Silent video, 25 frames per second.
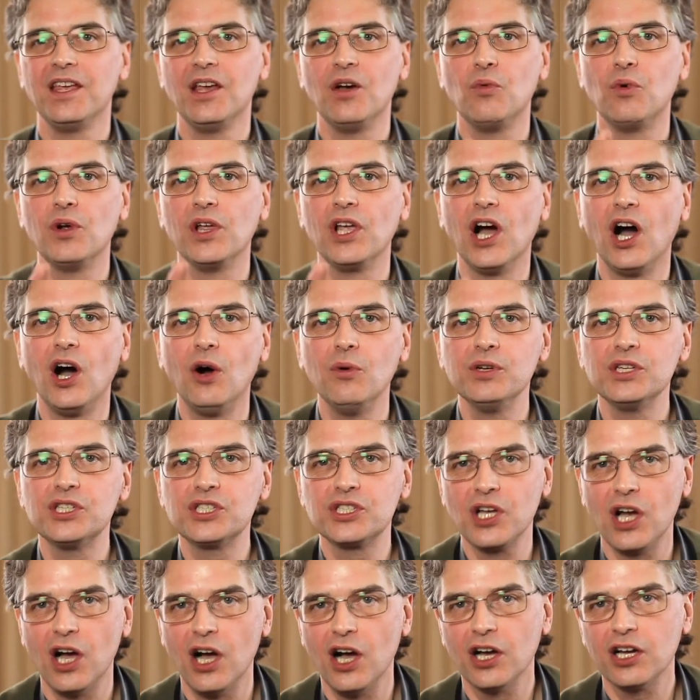We always
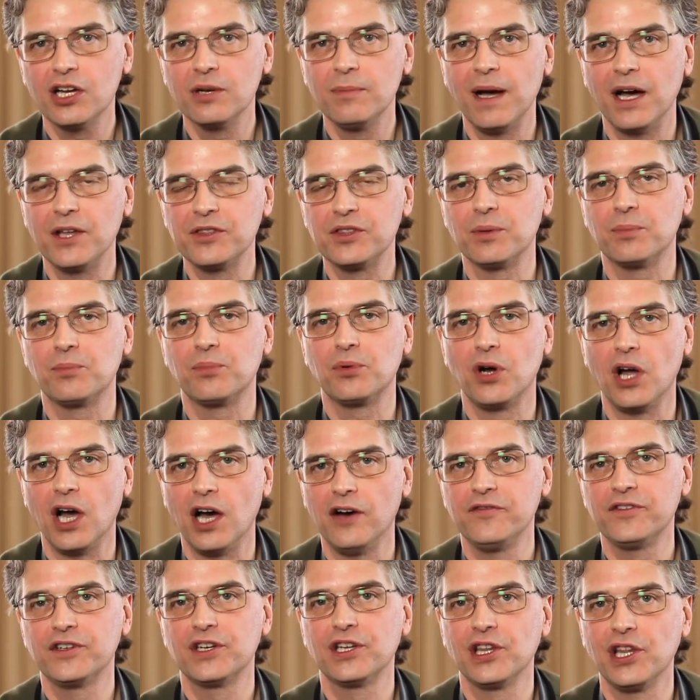talk about the
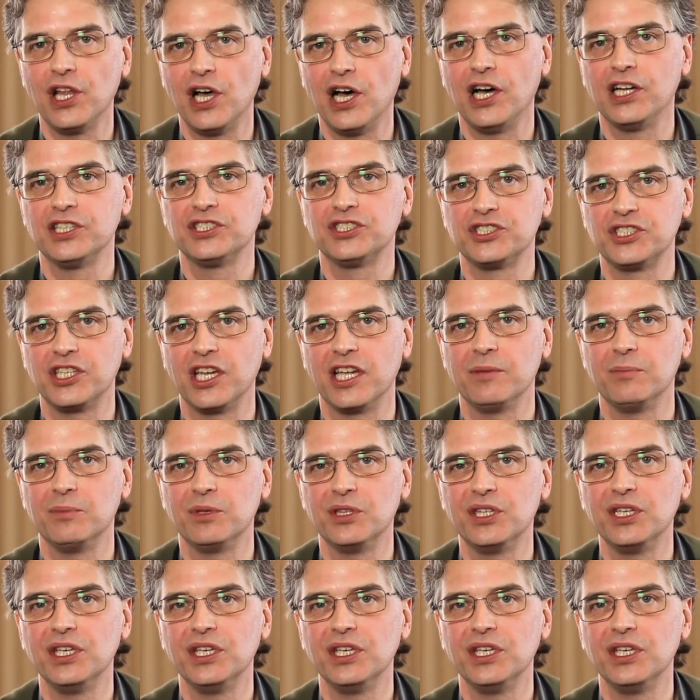profit and loss statement,